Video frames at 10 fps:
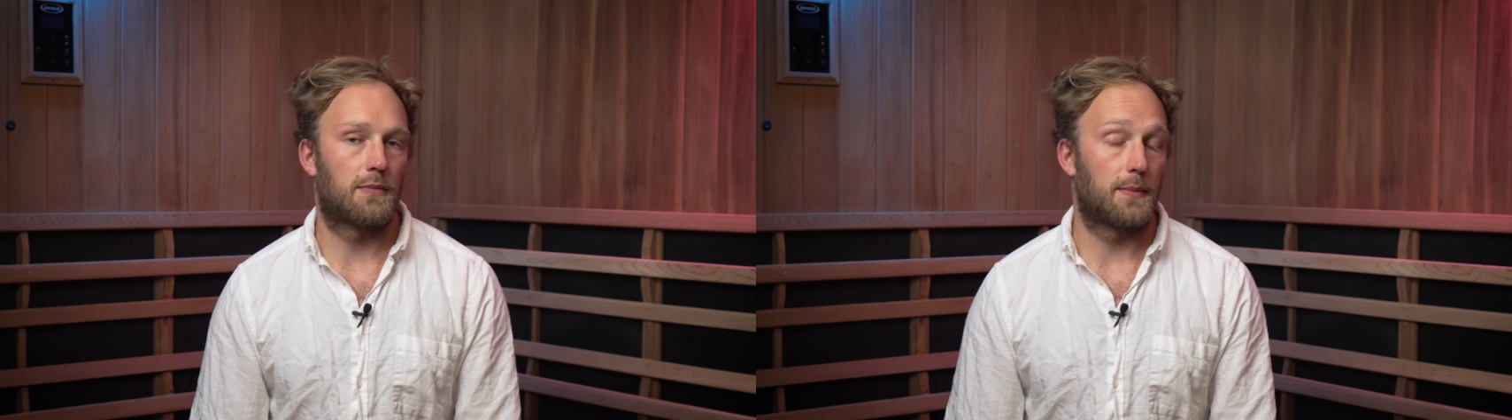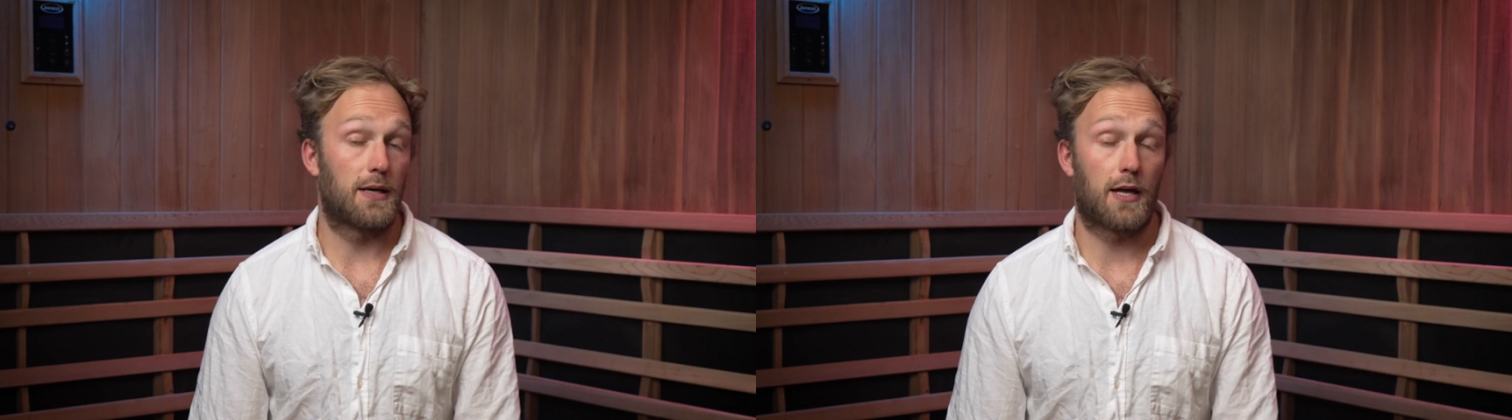
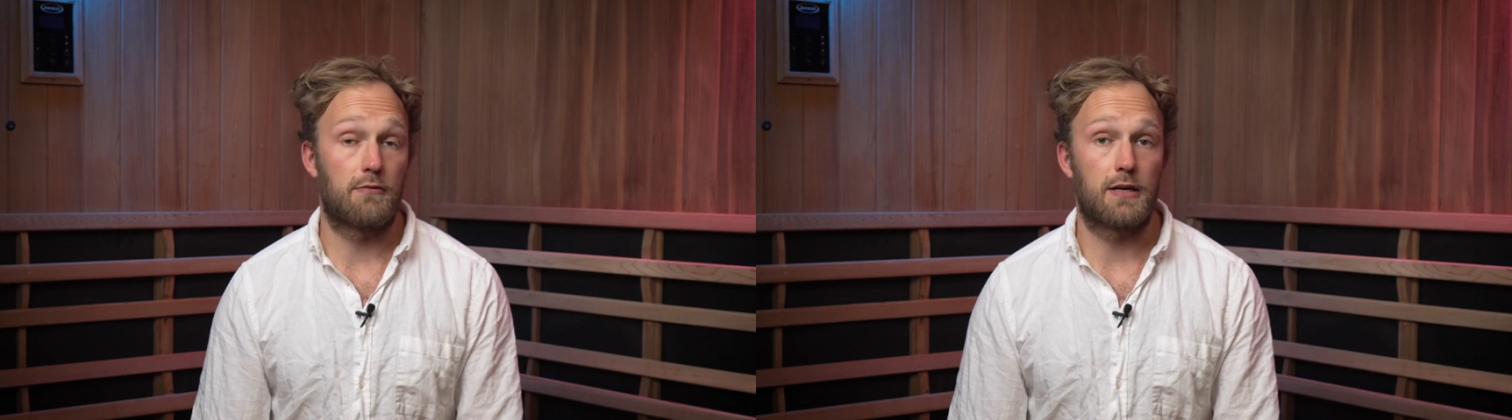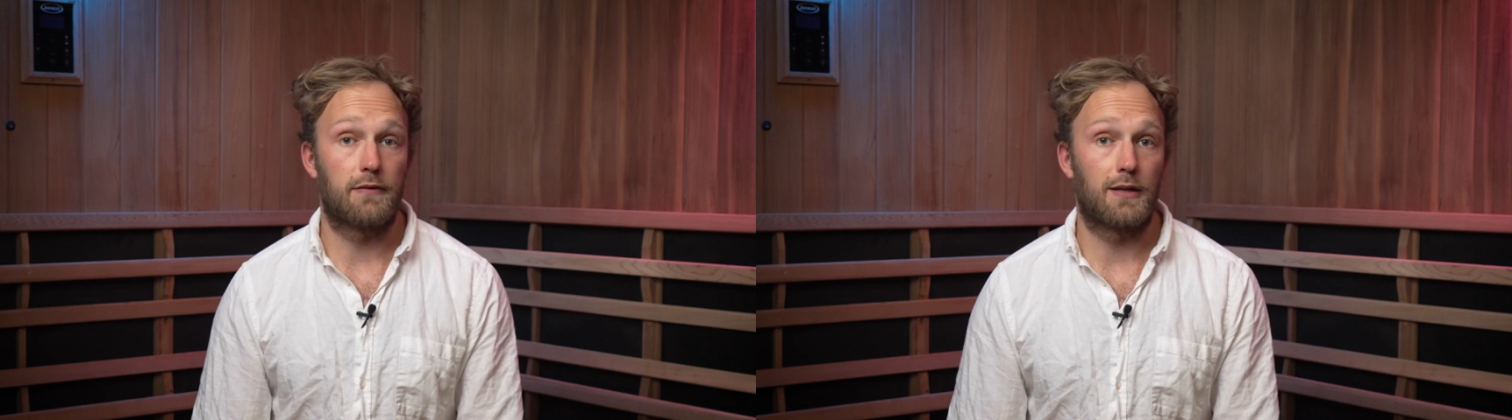maybe
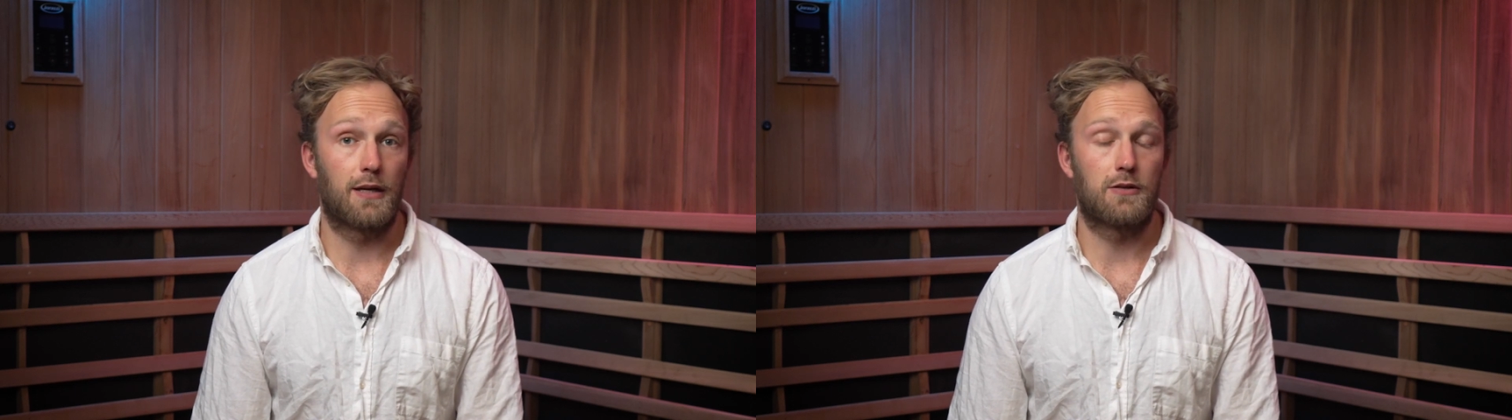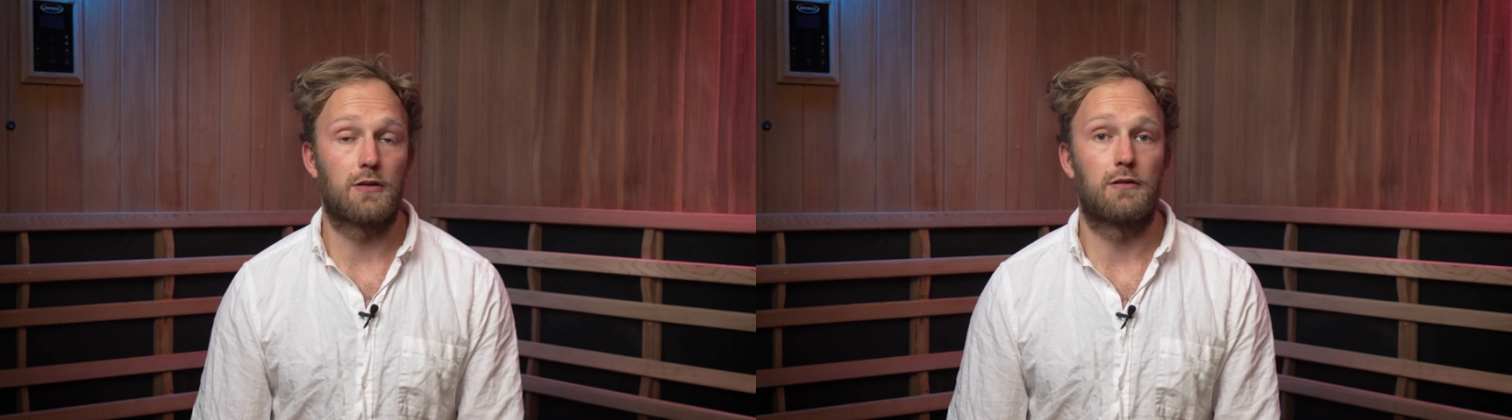100 if you
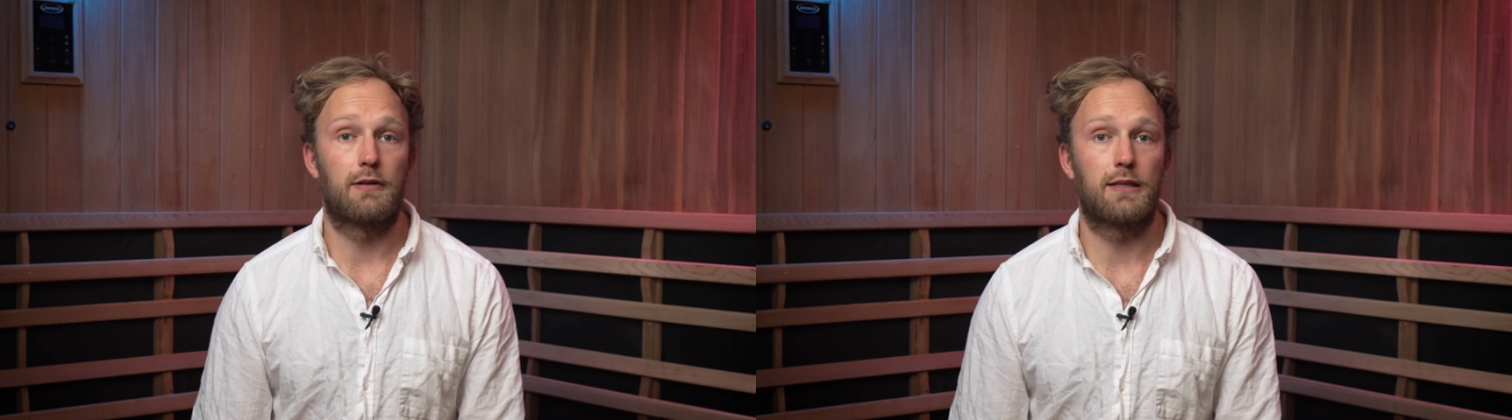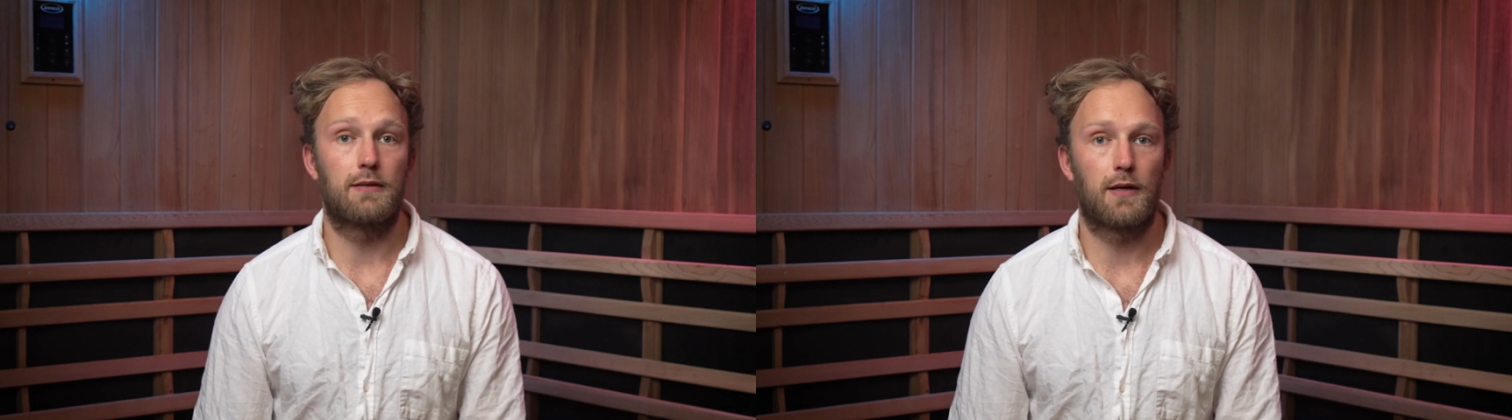can
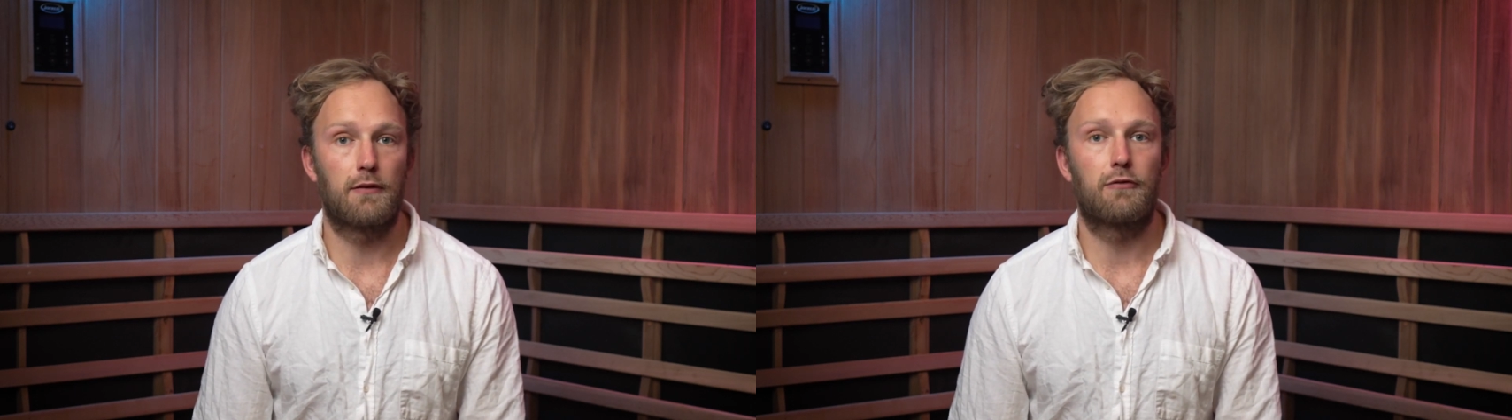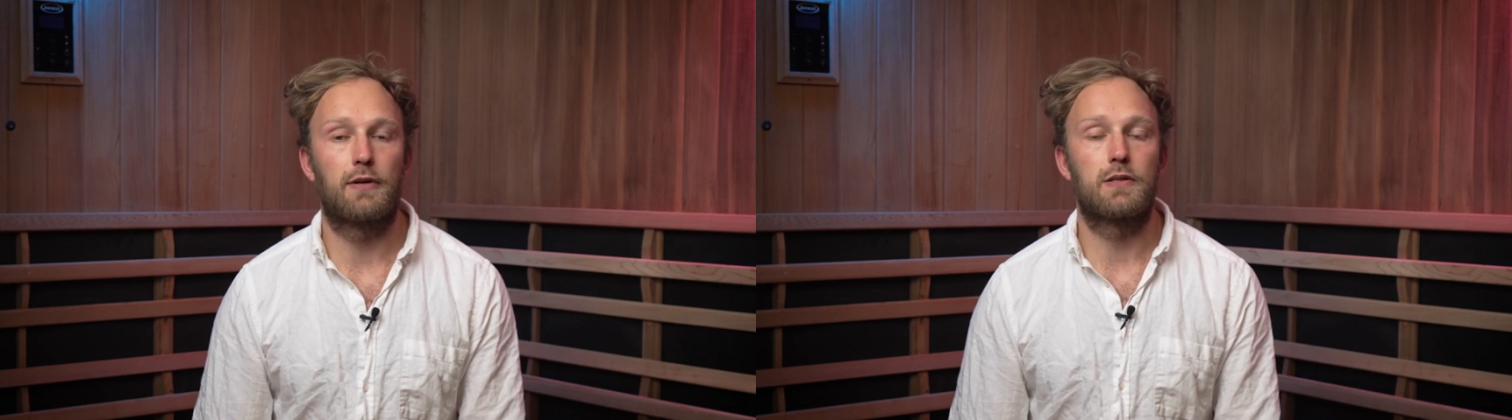tolerate it.
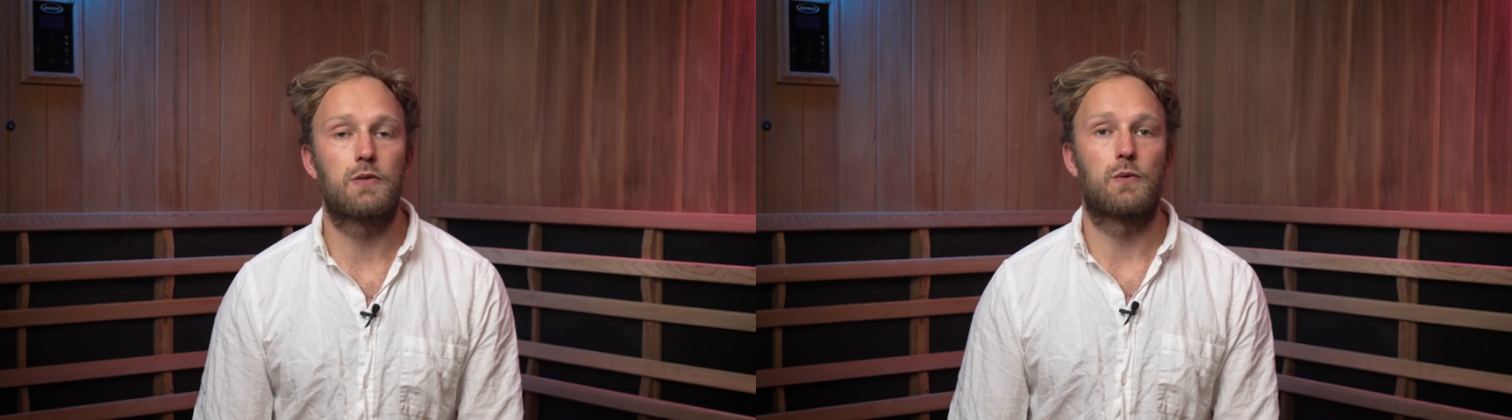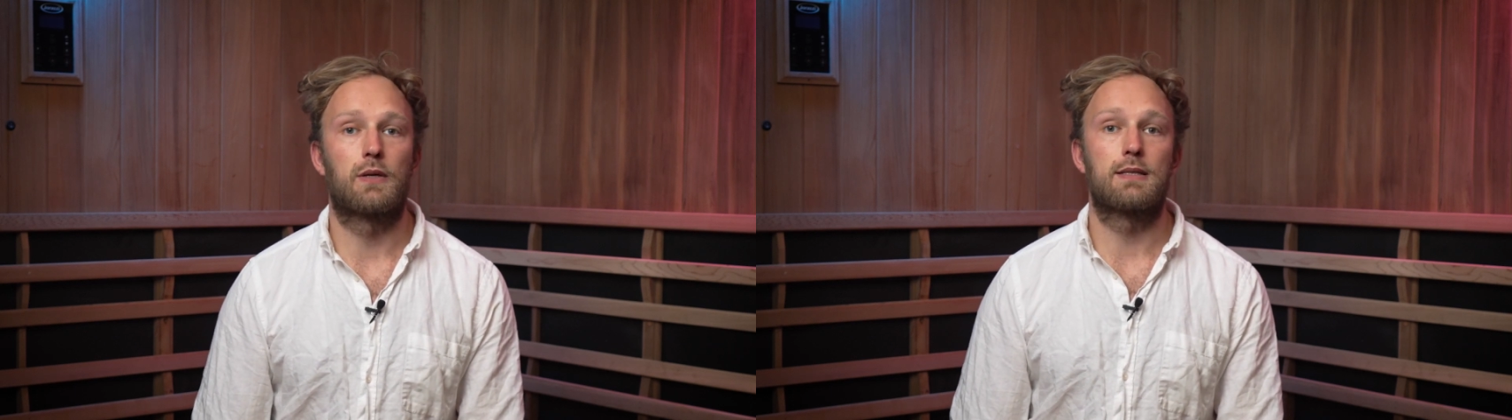Infrared
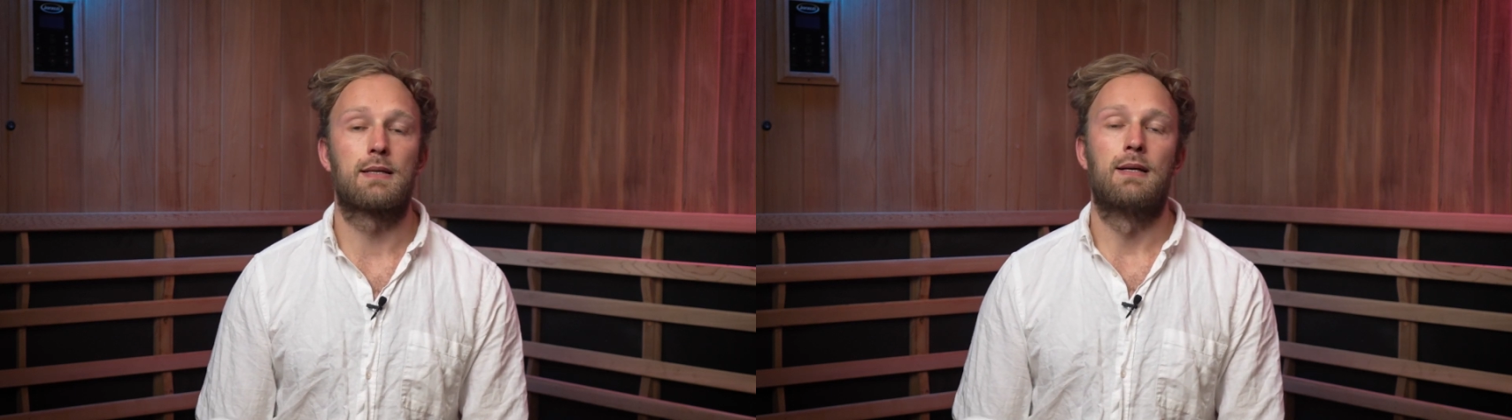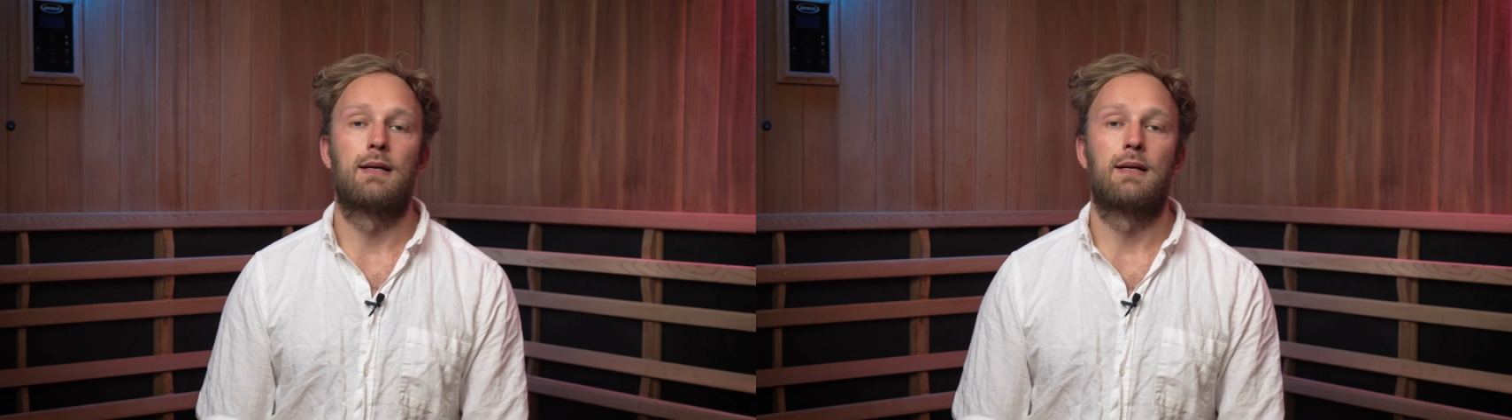saunas,